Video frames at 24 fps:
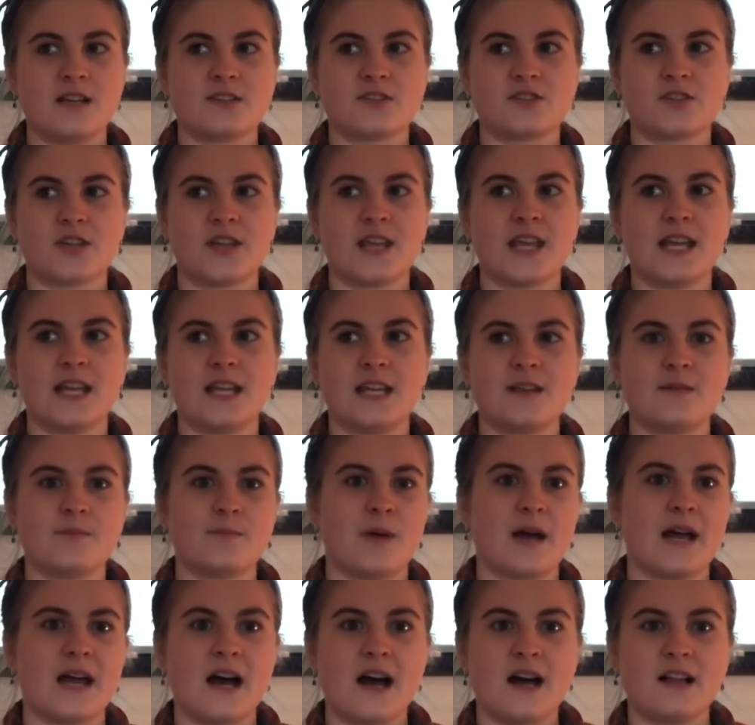circadian
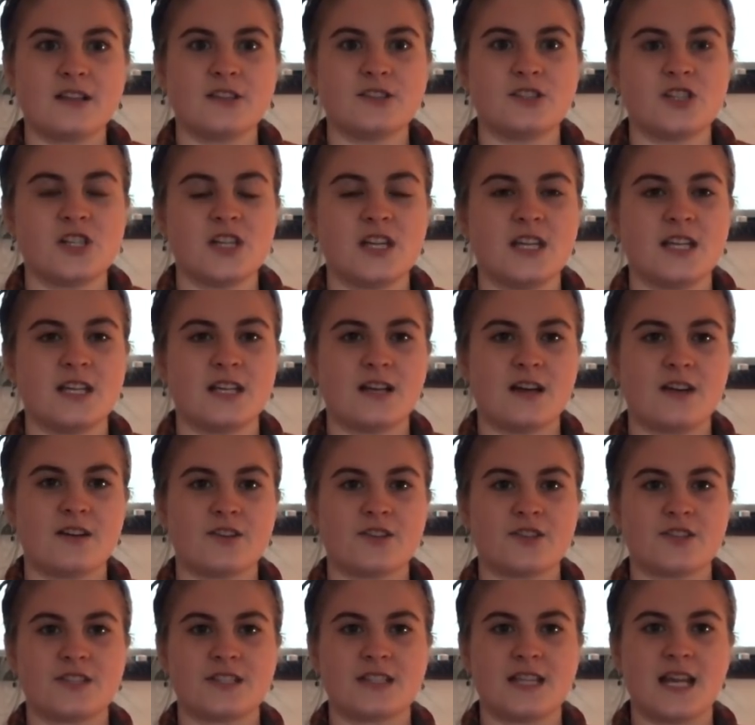biology and
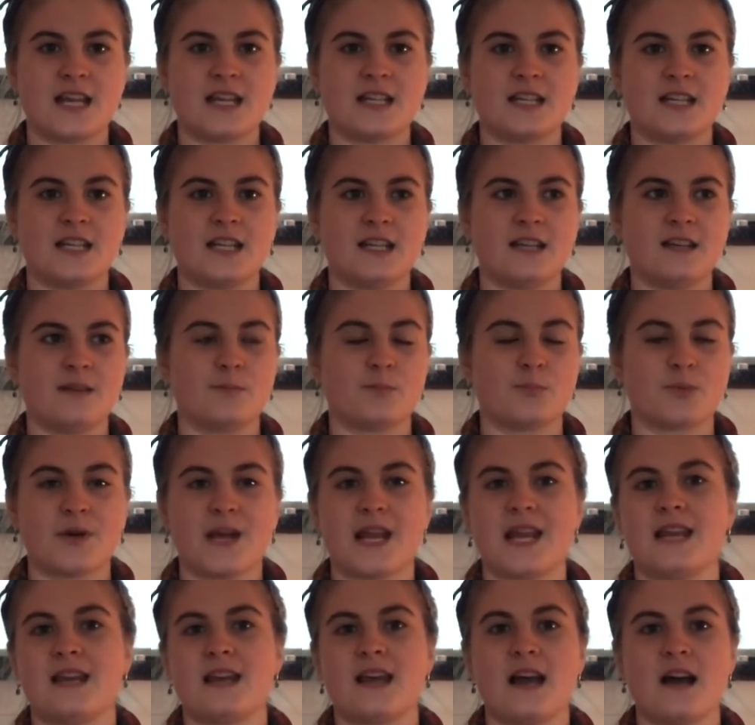understanding
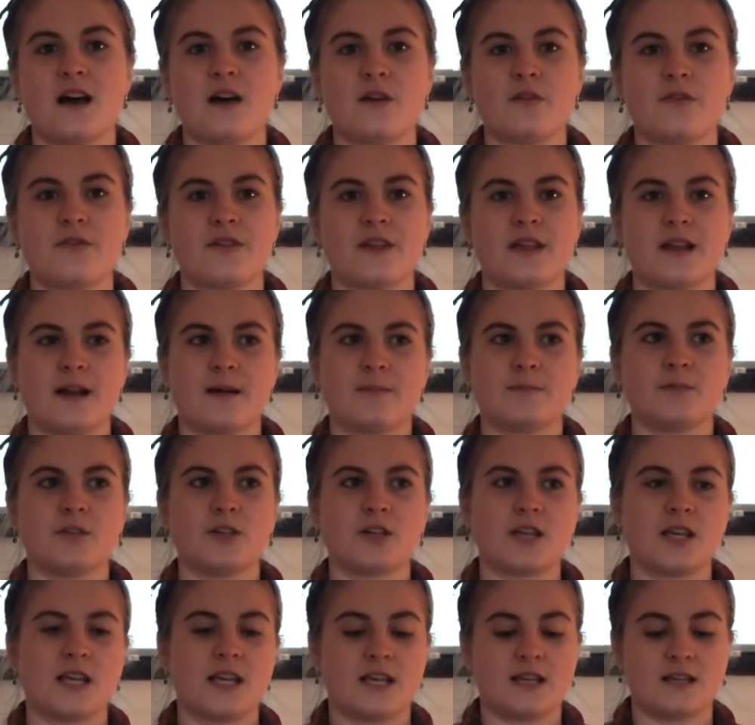brain health, and I'm
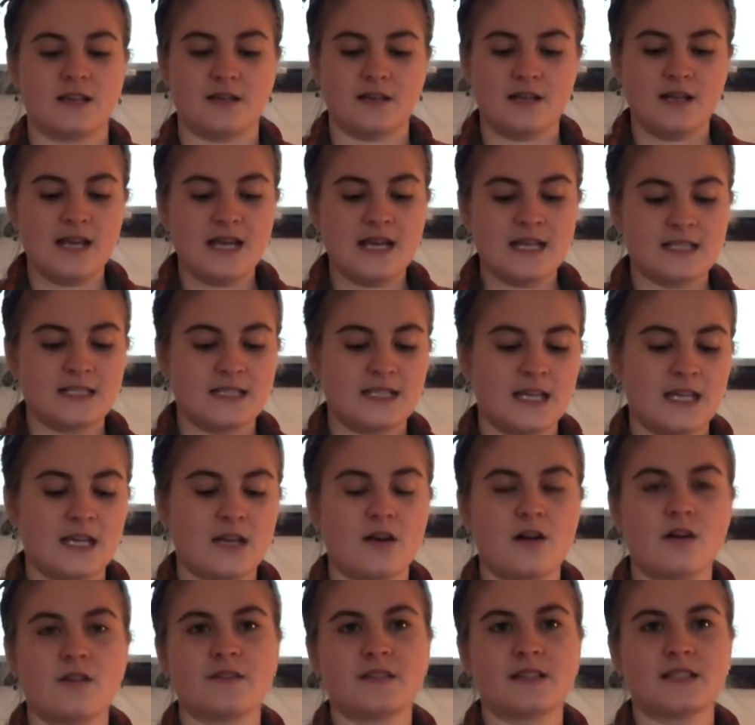looking and seeing
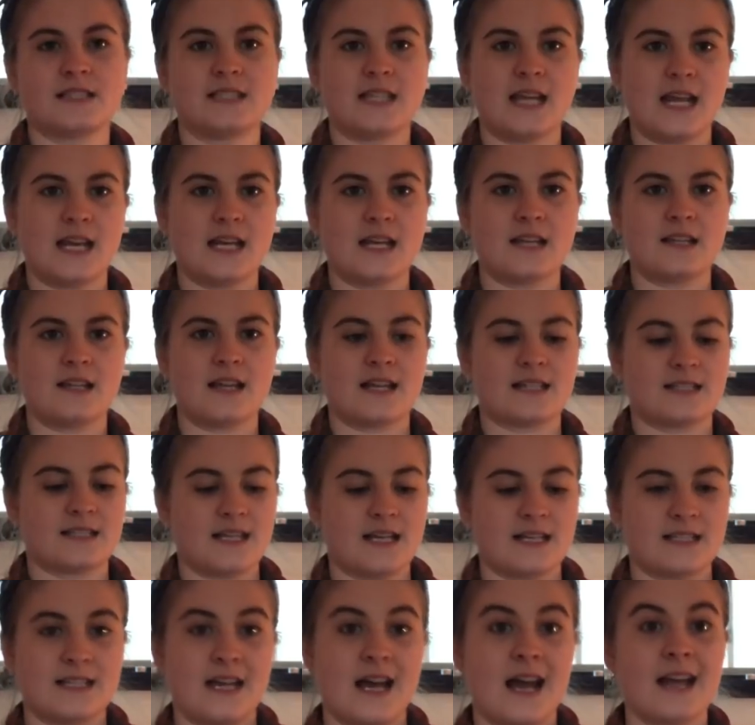all this data that
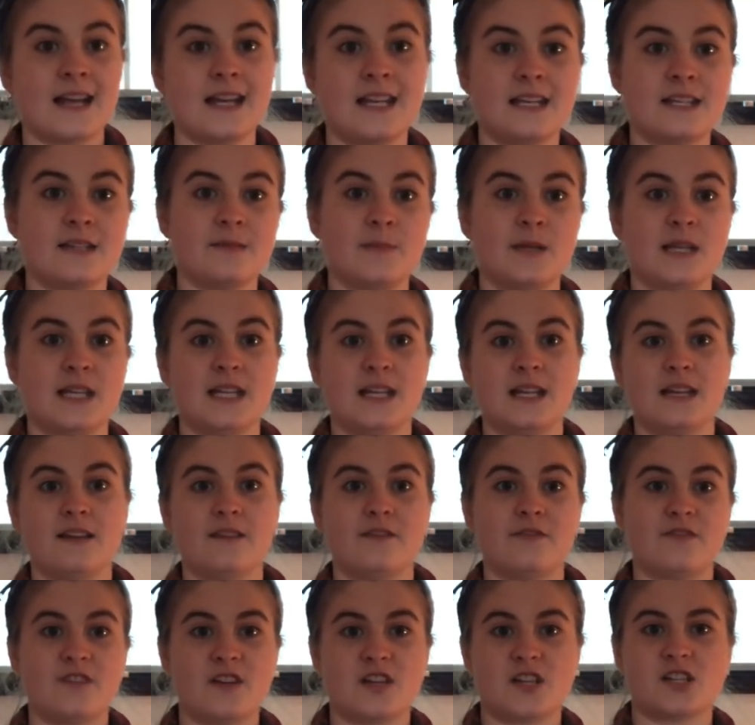says I need to be eating
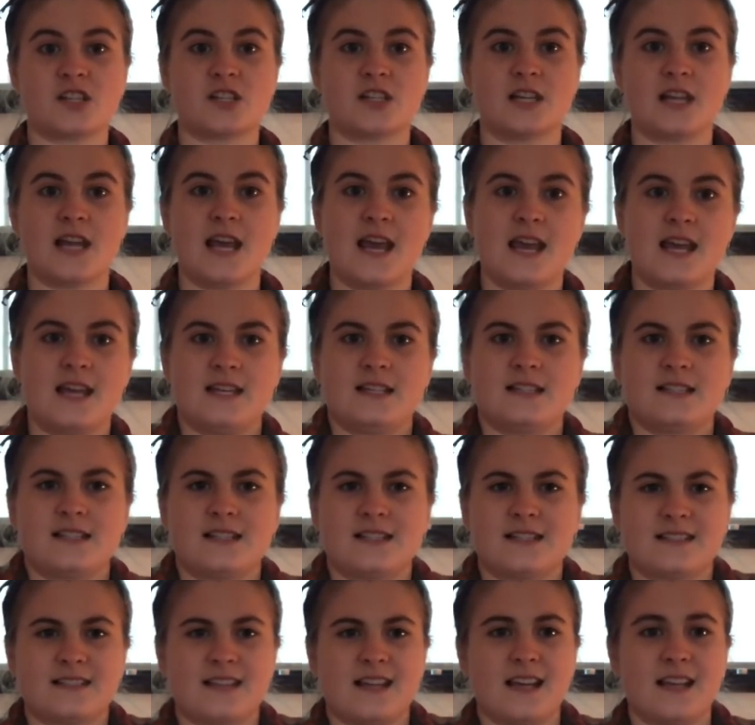fish and eggs,
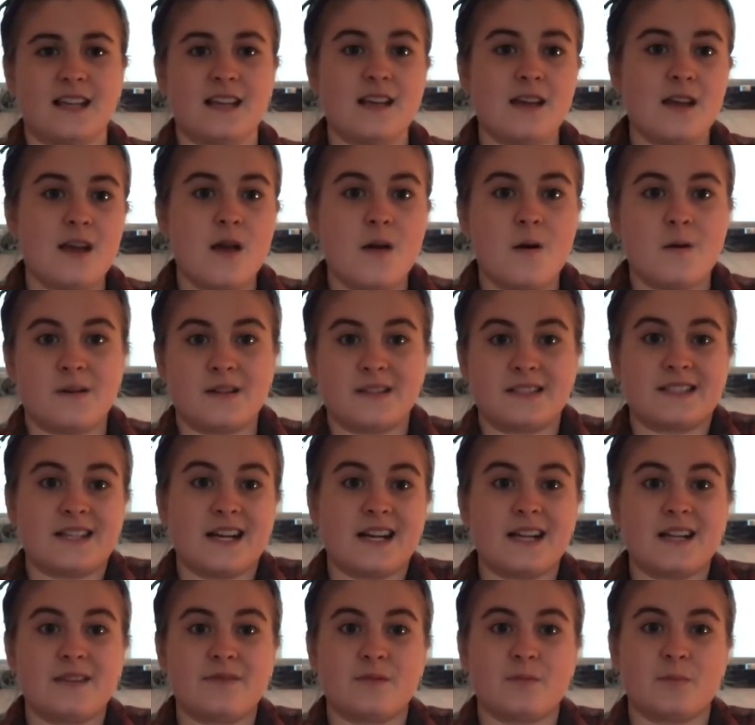and it's like, well, that's
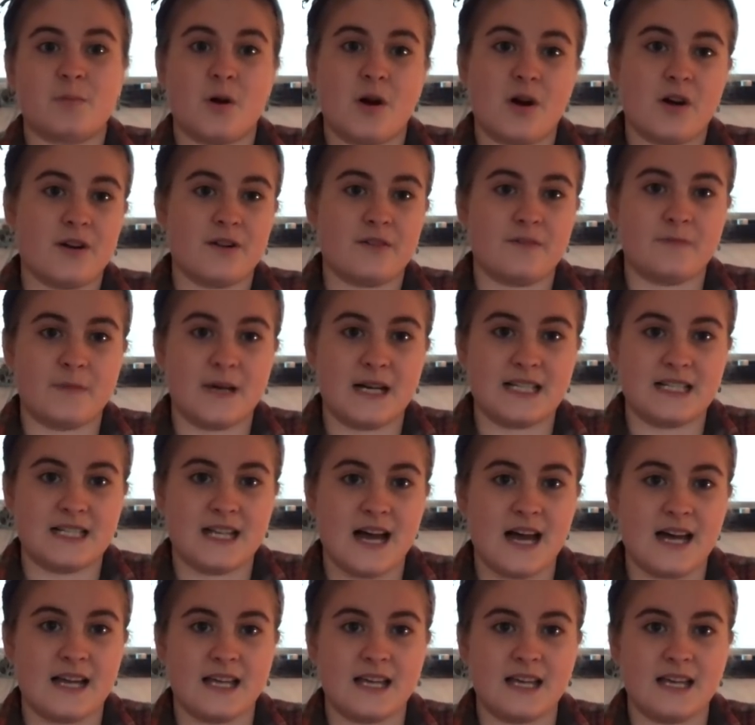not even part of my
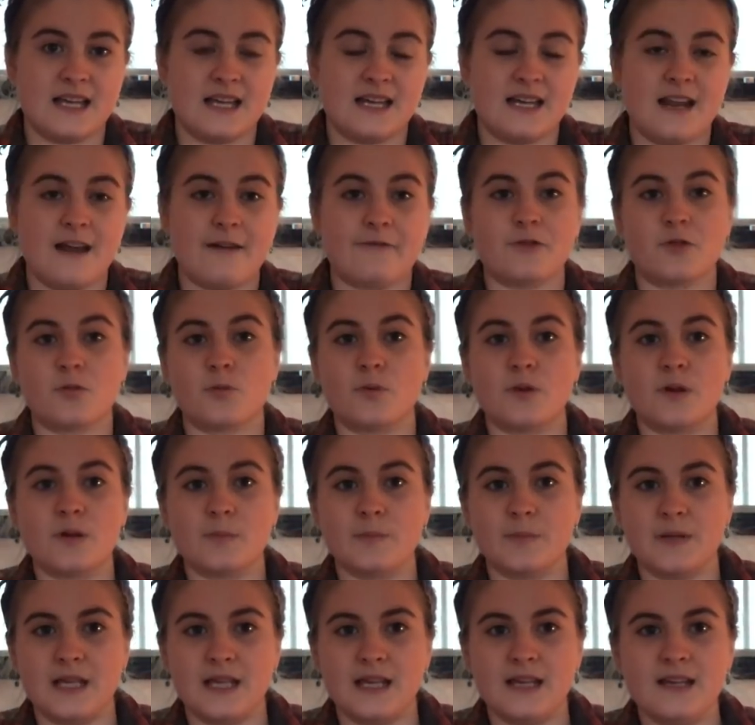diet and never will
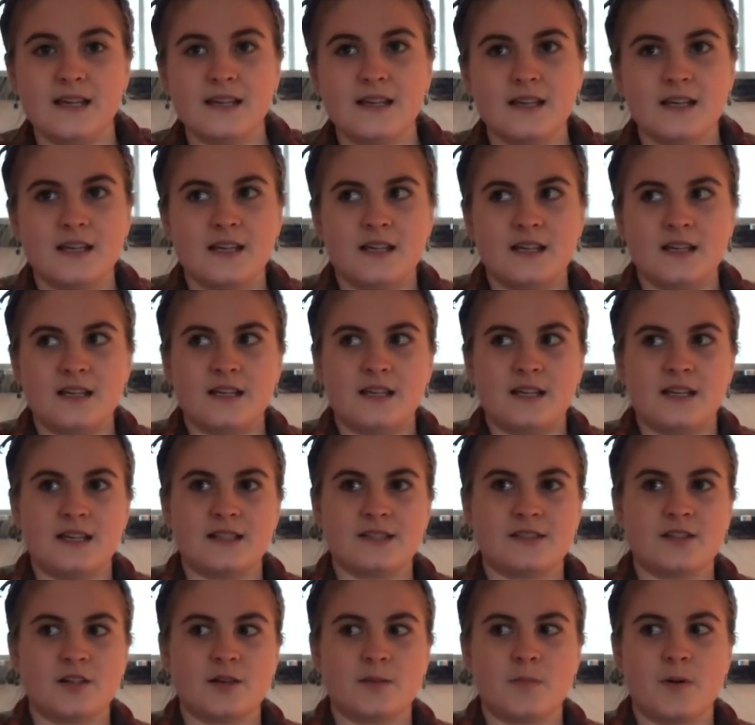be.
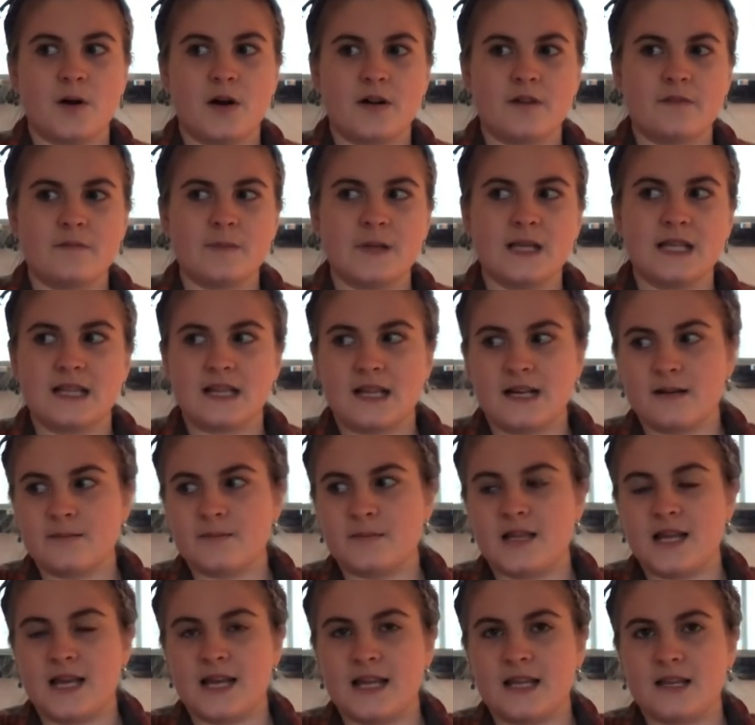Is there a part of me that
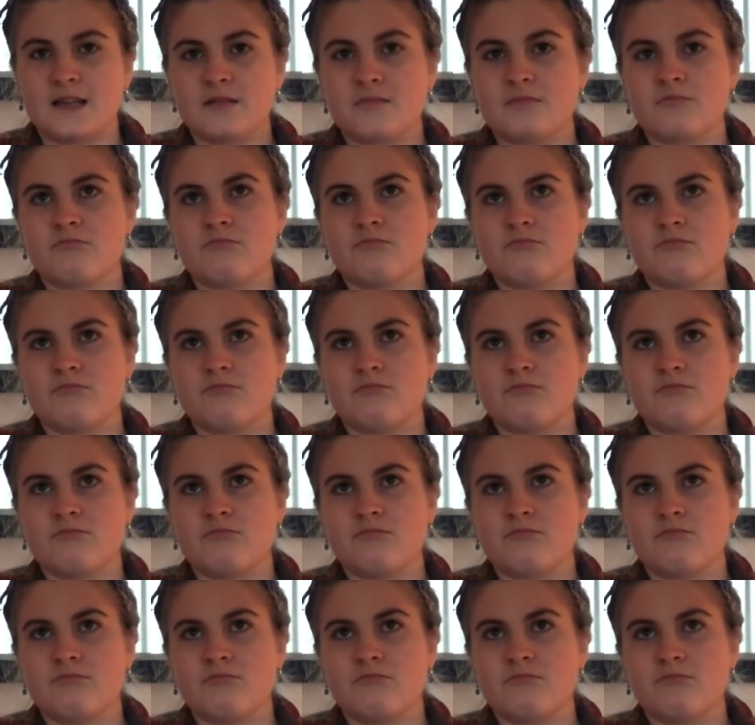I'm like,